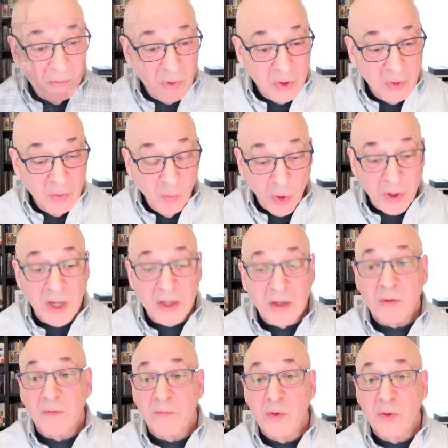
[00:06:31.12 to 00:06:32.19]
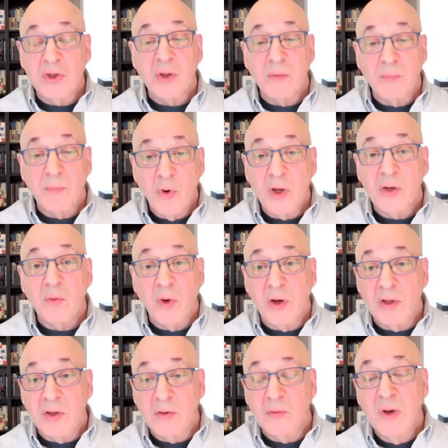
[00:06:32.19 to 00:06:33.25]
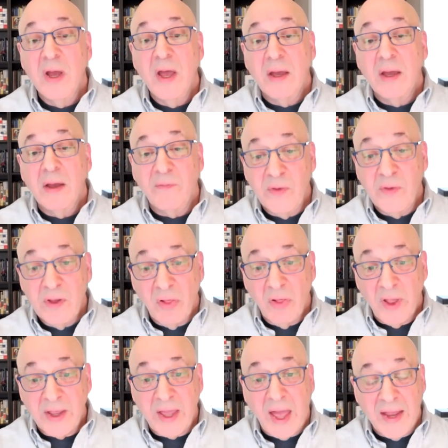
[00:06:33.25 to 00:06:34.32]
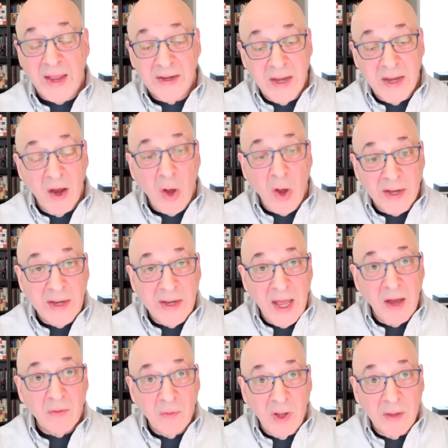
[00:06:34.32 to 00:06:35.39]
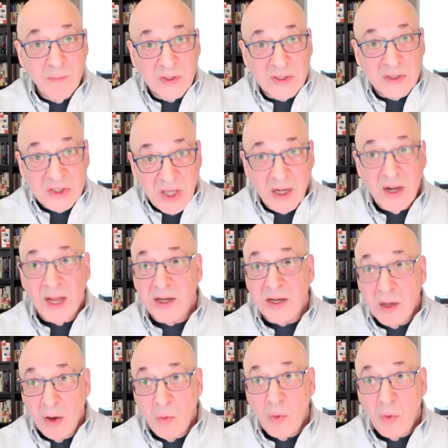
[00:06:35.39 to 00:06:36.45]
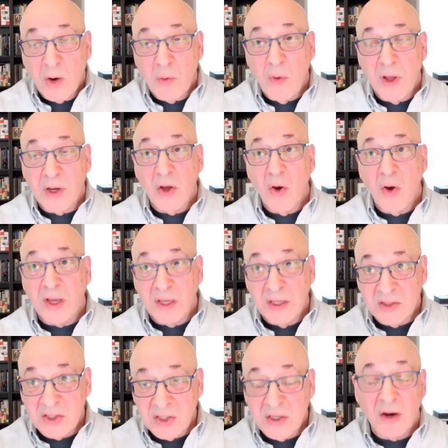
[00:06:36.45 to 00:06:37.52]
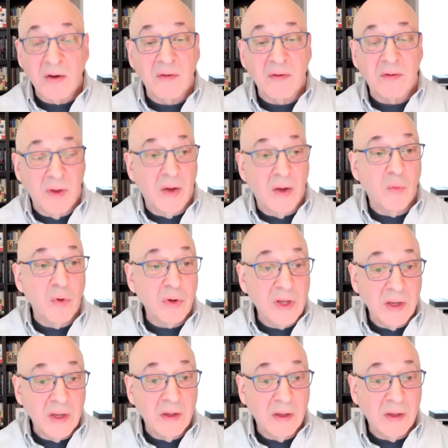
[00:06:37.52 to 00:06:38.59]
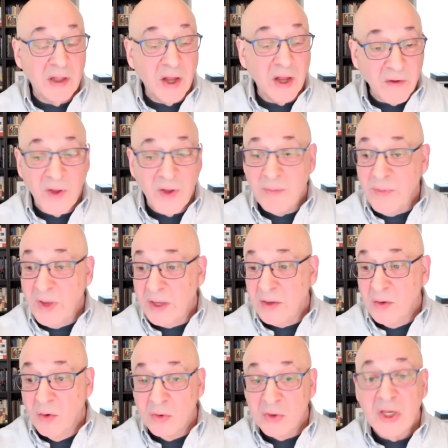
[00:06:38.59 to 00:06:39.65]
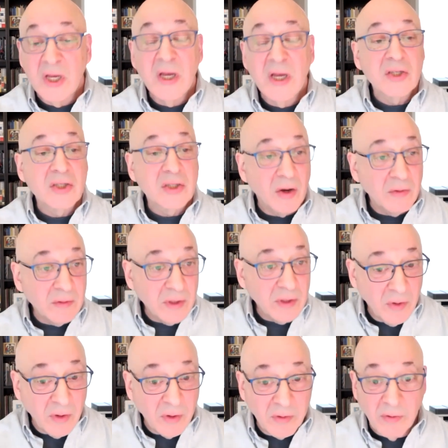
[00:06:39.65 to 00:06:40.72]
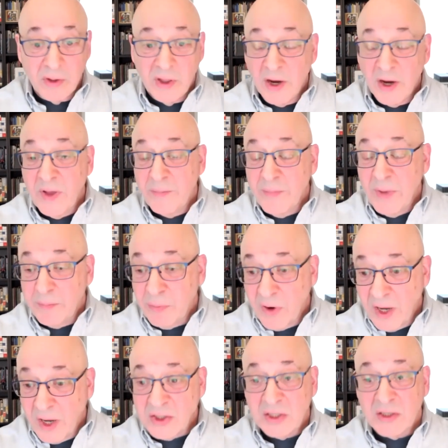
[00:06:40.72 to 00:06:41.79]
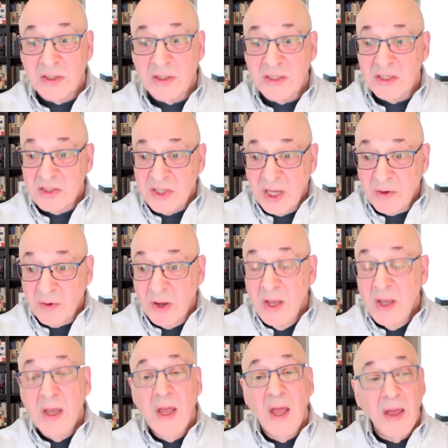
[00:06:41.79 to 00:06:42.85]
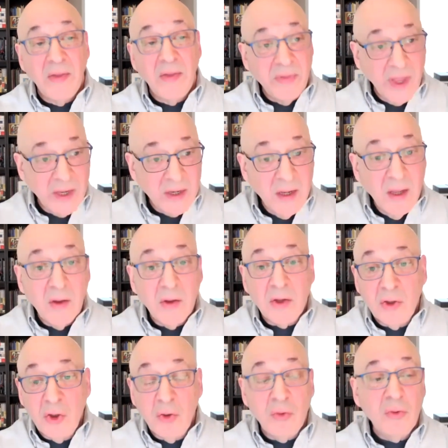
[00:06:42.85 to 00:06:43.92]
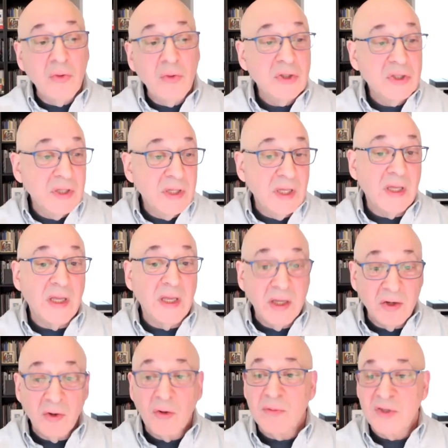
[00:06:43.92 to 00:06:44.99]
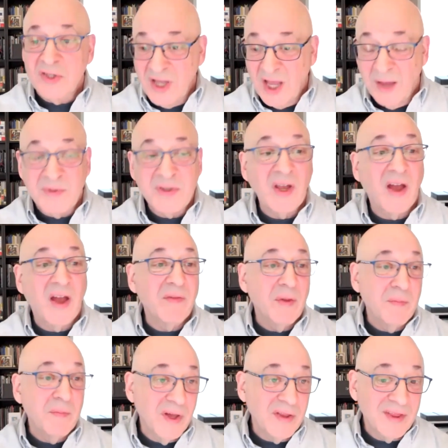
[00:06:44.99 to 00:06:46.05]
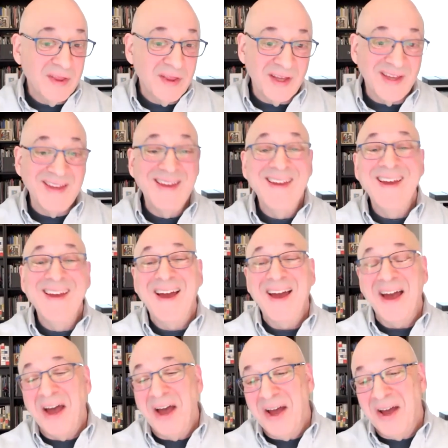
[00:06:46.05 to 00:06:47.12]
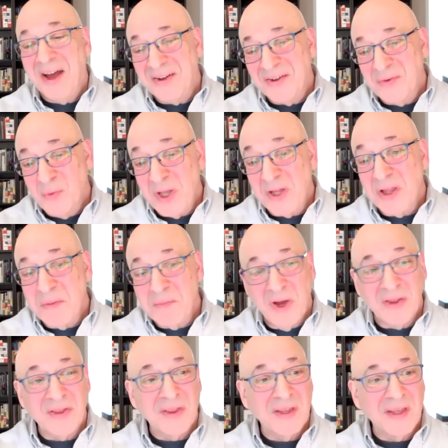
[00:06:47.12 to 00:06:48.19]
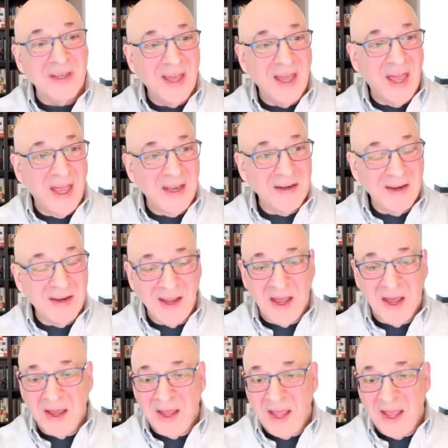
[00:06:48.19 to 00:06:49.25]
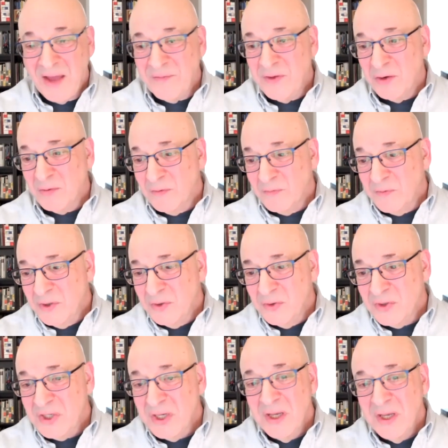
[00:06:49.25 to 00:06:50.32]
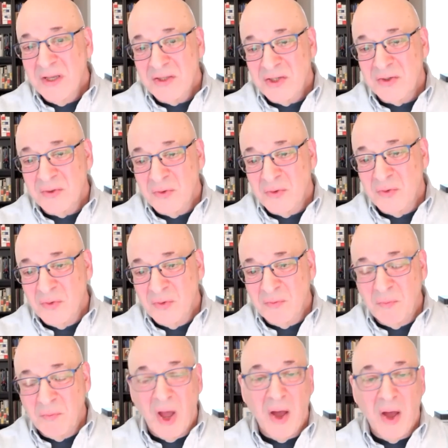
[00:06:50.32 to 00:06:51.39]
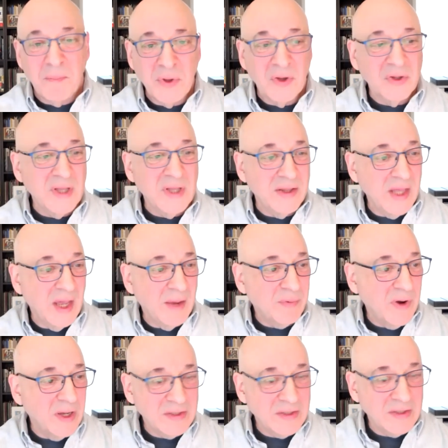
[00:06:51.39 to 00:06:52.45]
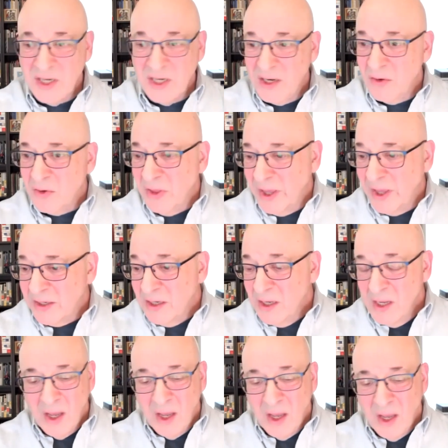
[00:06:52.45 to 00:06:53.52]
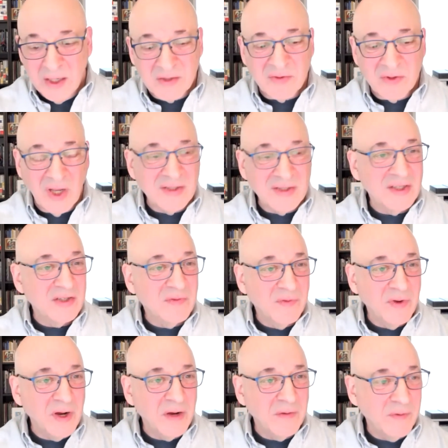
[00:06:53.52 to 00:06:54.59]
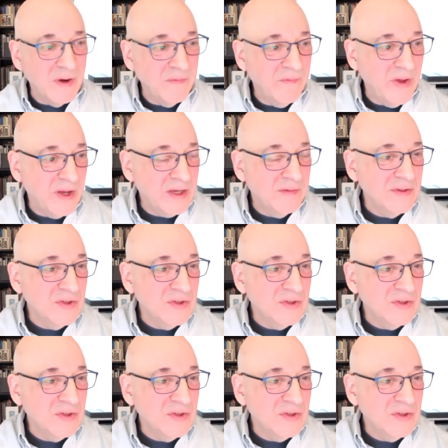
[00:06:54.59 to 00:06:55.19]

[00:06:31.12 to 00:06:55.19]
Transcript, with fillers: Work on your review to the point where you feel like I know I now am excited. I know where I want to go. I can start uh, working, clarify my goals, start you know clarify my project list, etc. And then use the interim steps of the monthly, uh, weekly, monthly, and uh, half year reviews to uh, build on that process. And I know Glenn uh, is, does this very very effectively.